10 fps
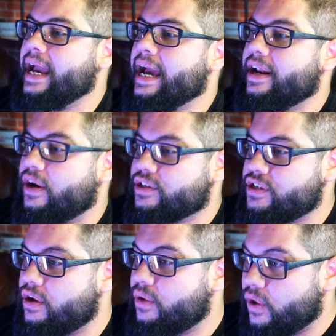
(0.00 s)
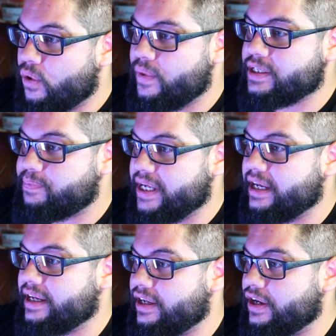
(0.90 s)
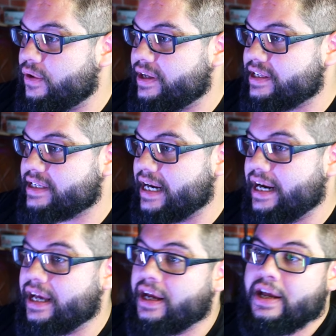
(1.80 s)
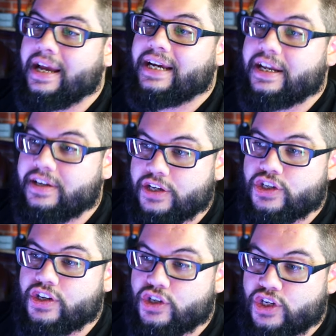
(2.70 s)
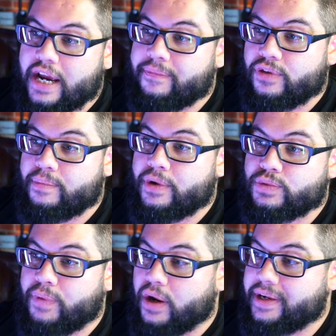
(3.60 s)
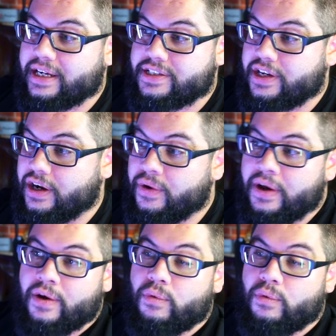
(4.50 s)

and also always being, you know, in this kind of conditioned shape for the most part, because, you know,